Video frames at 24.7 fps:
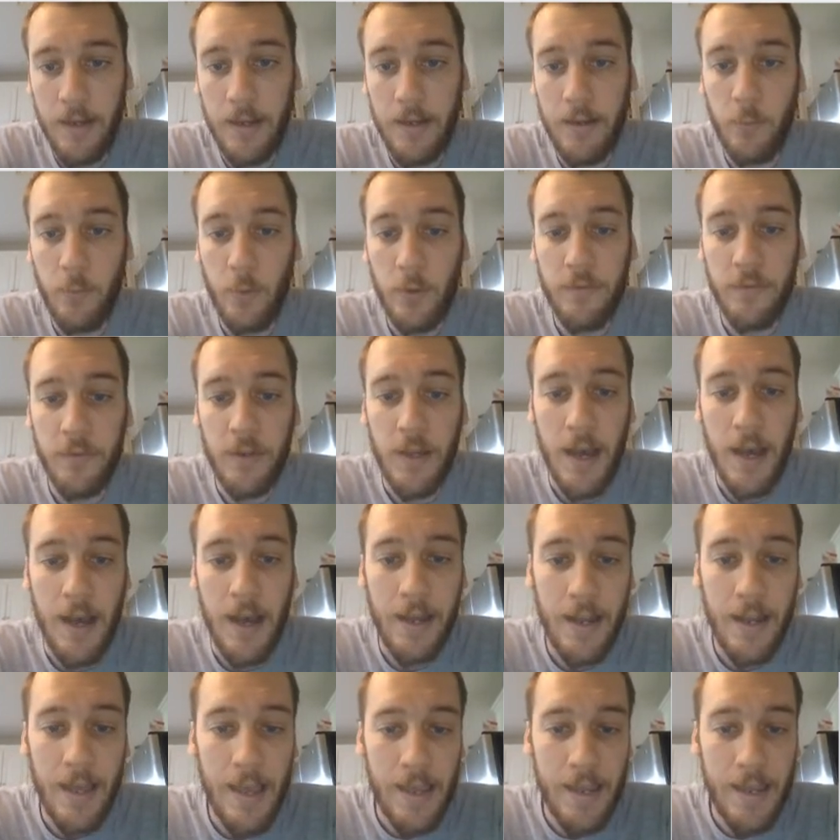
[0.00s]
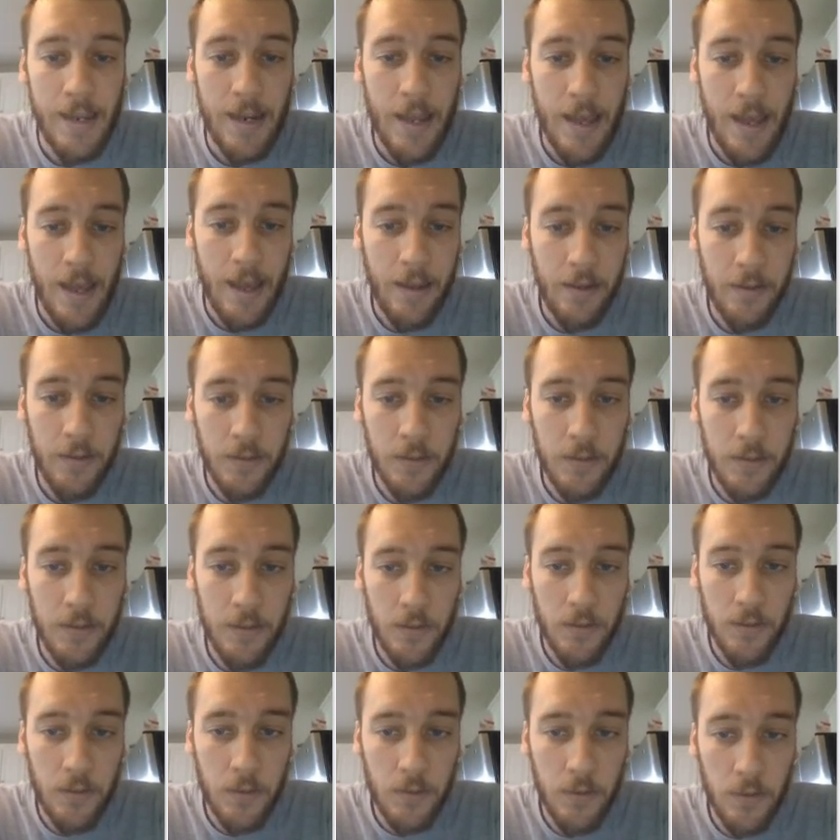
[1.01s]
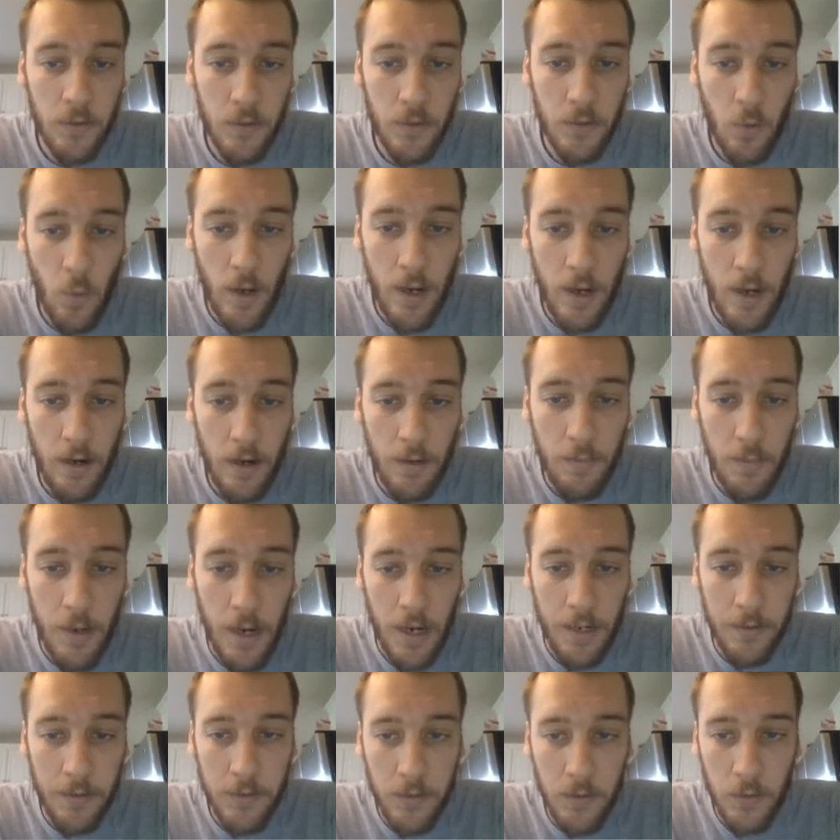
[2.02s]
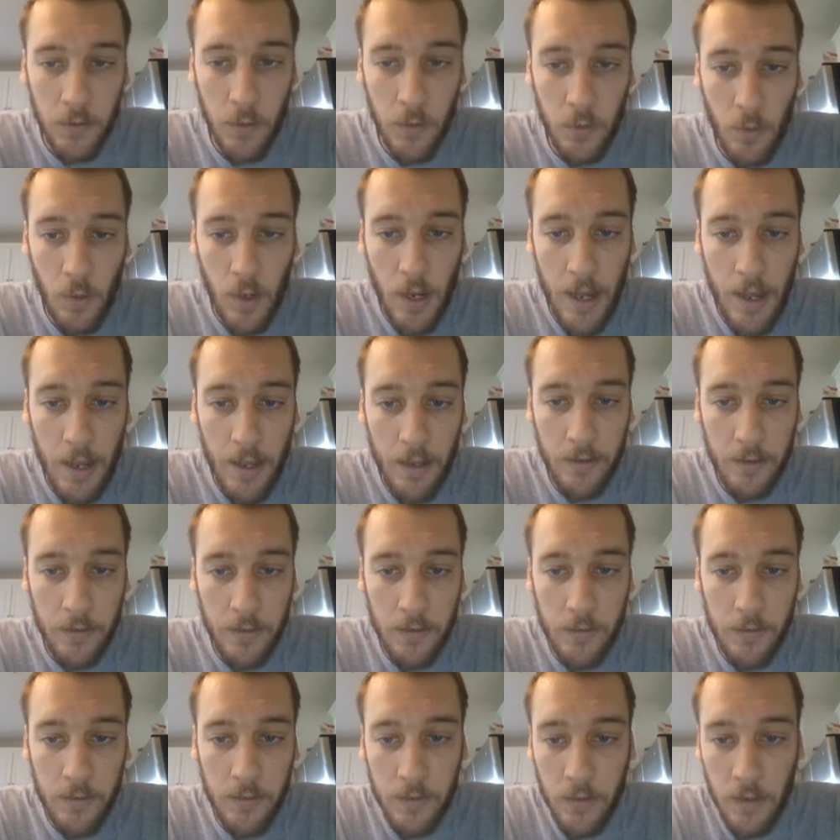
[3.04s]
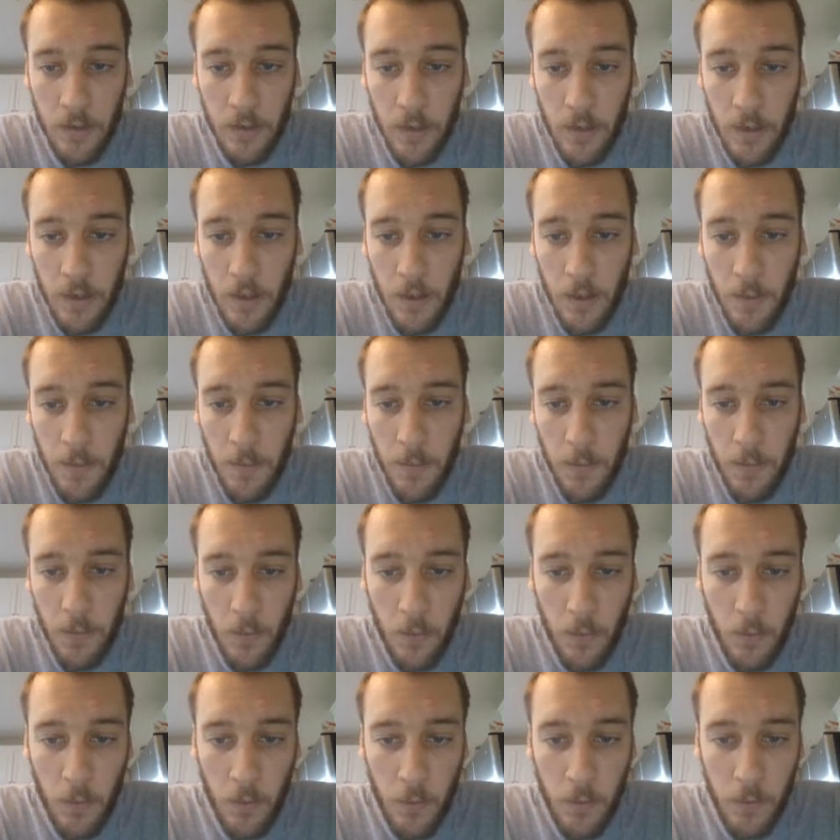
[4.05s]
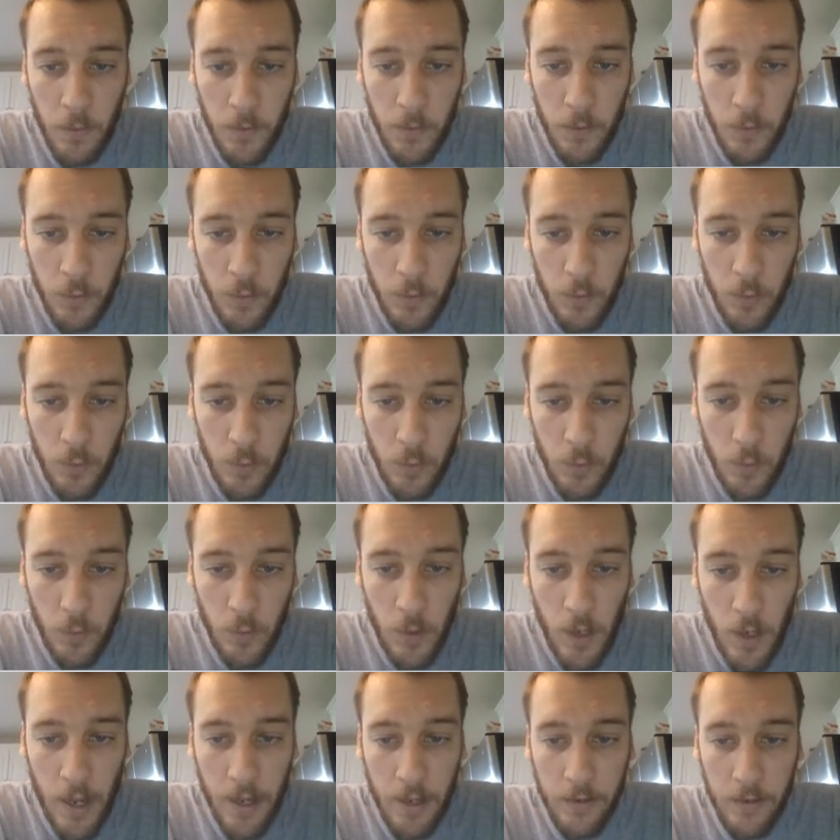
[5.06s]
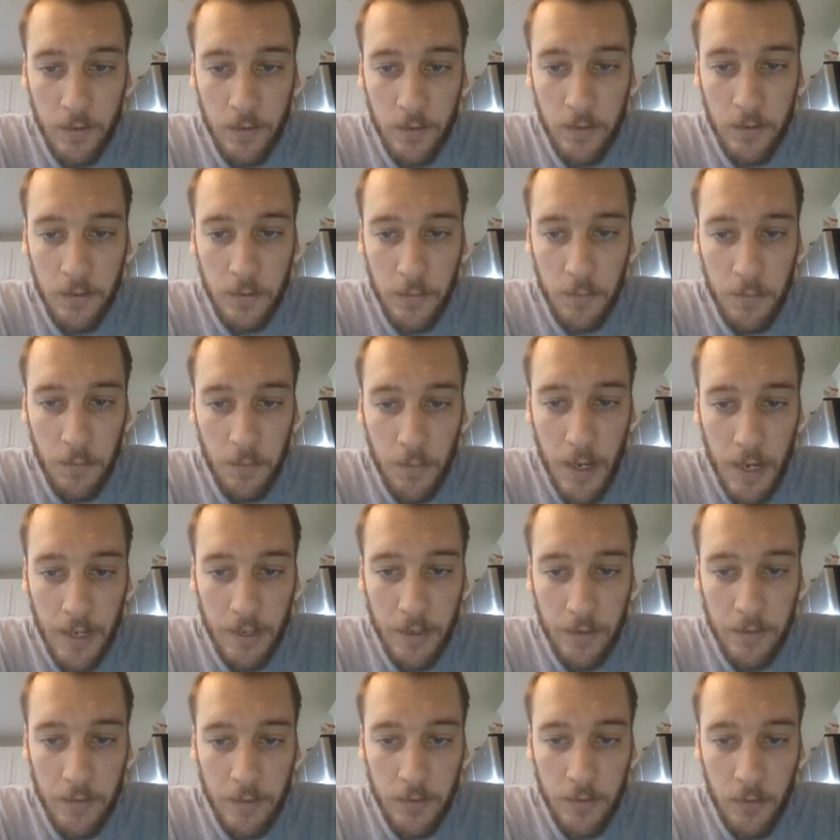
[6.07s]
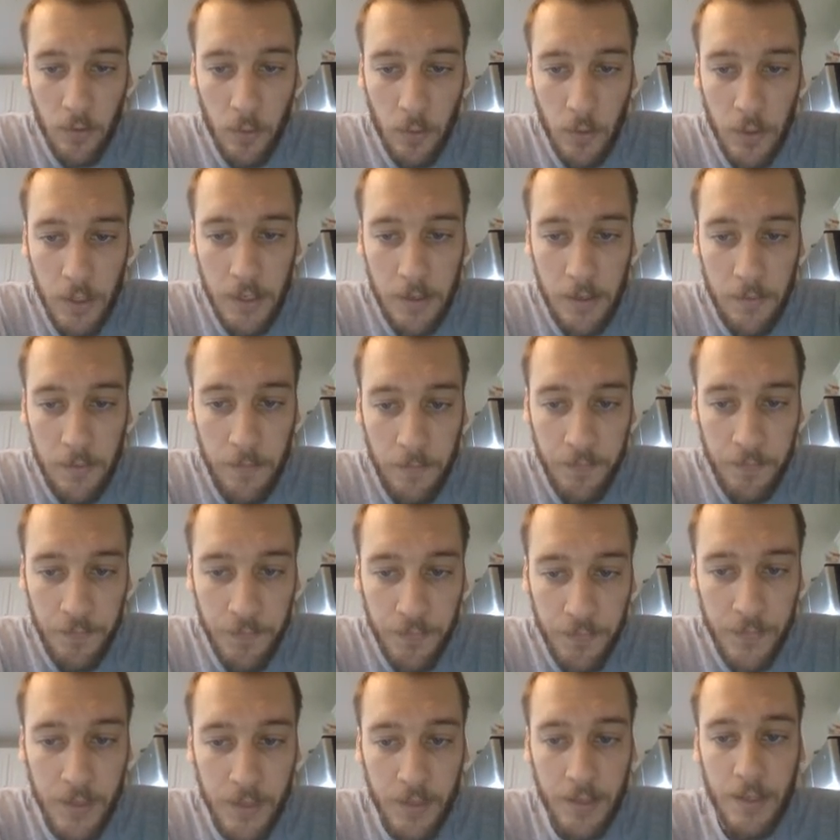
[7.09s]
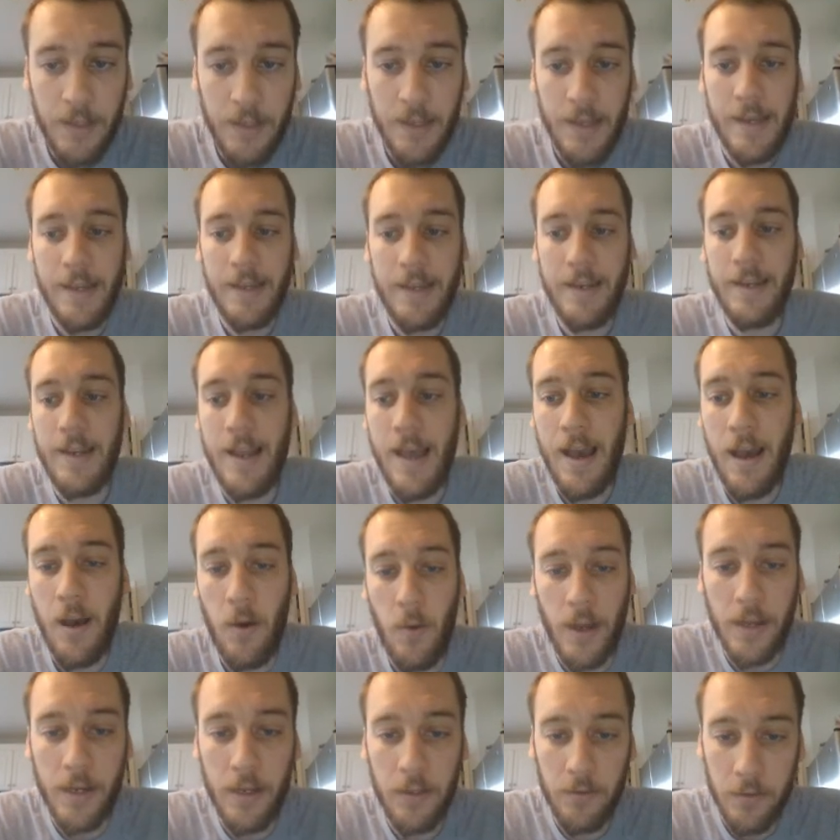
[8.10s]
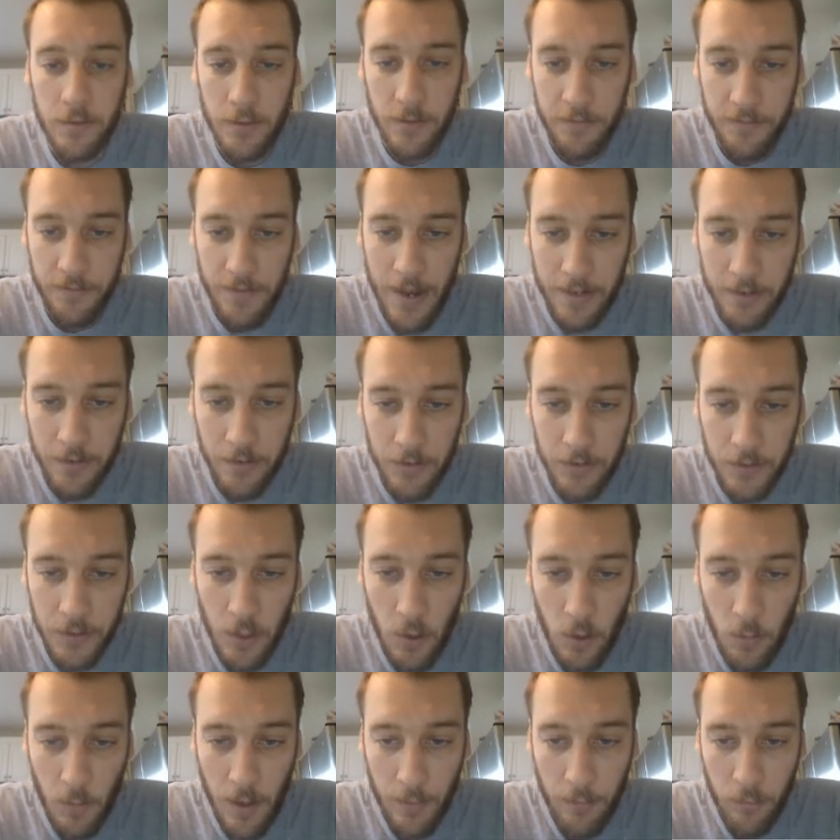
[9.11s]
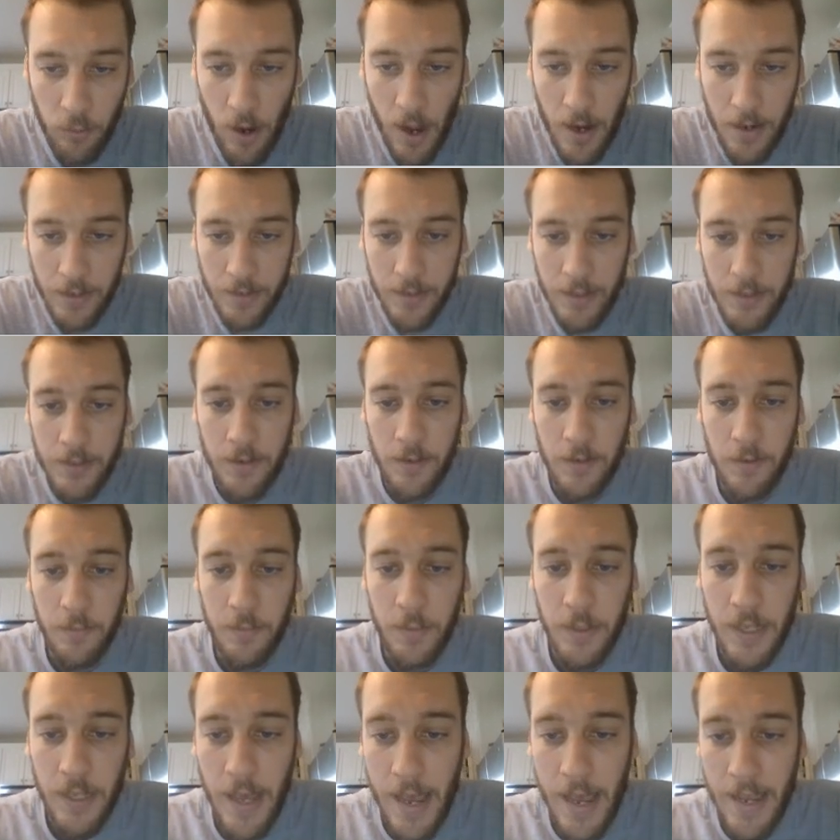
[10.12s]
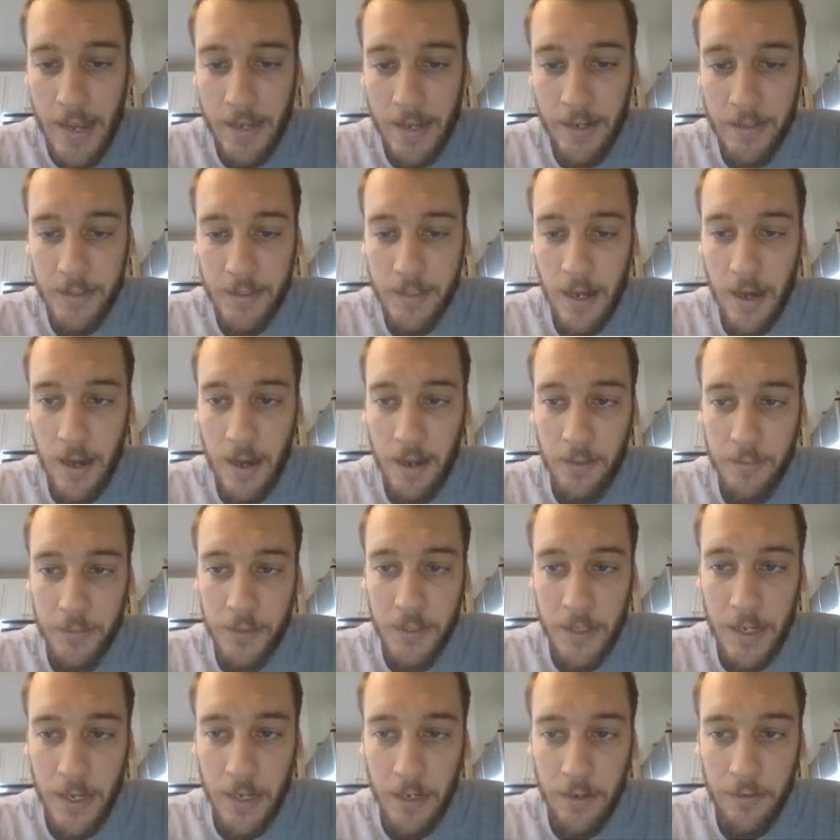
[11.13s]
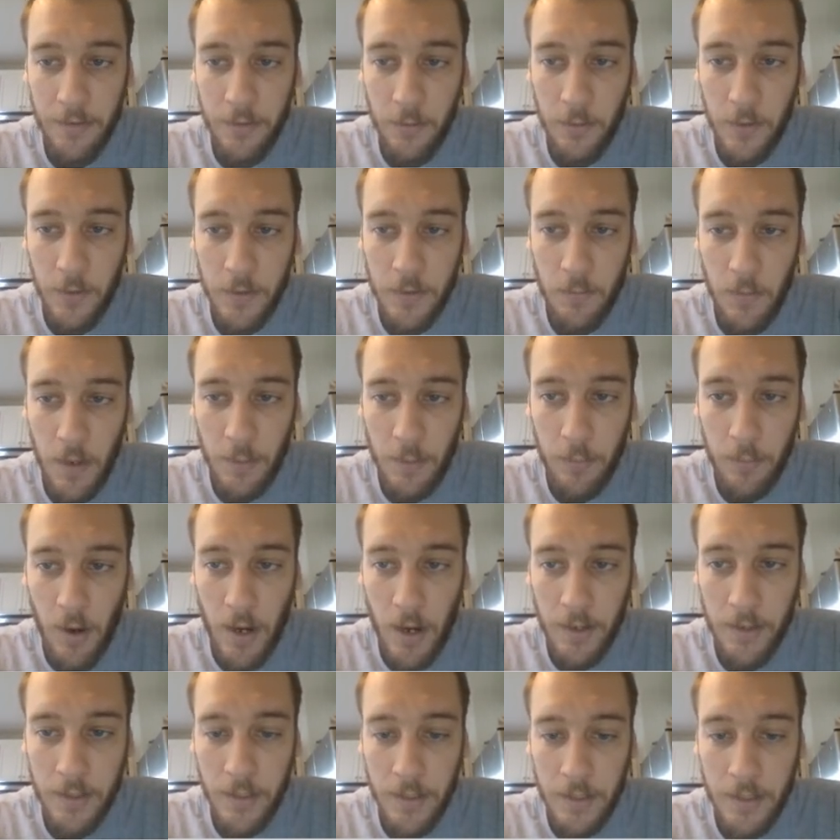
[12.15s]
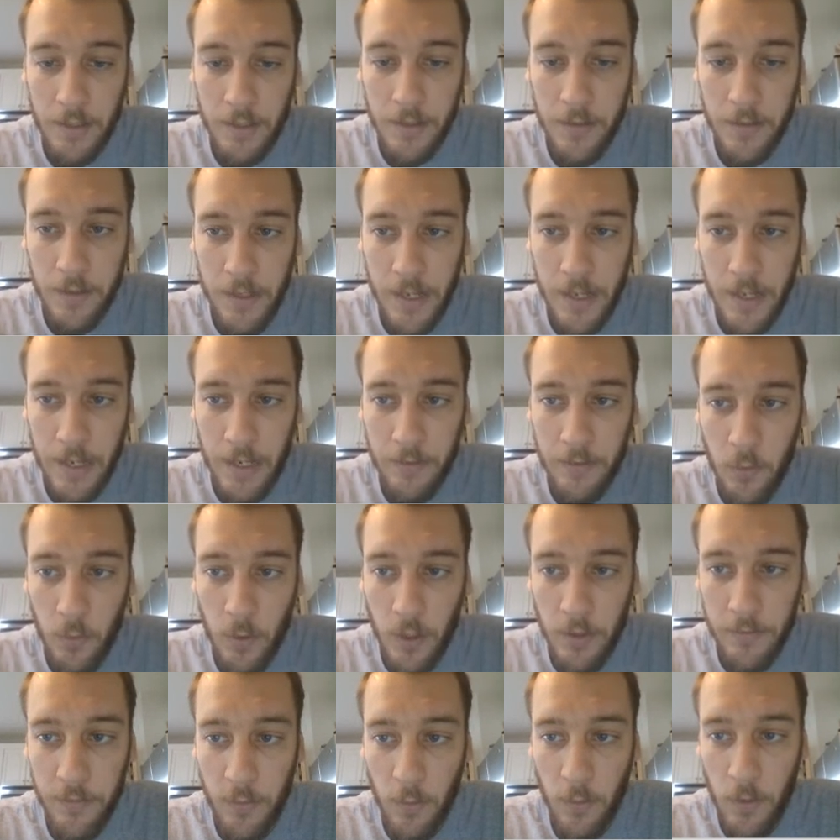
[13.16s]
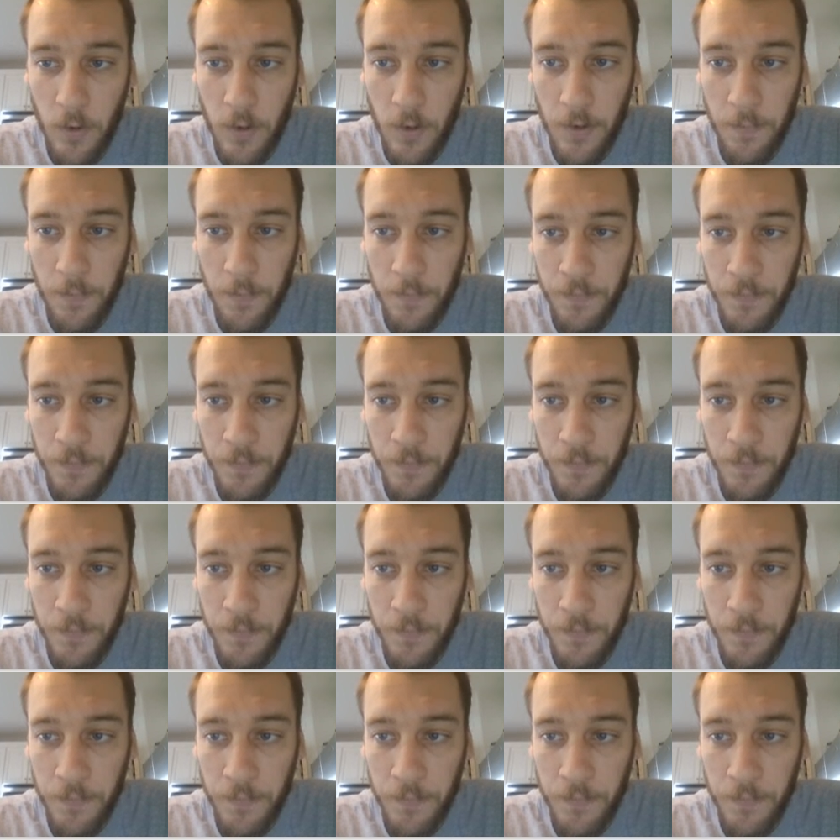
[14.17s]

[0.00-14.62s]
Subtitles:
We've got 8x squared minus 2x minus 3. And now I can look to factor. So my product is going to be 8 times negative 3. So my product is negative 24.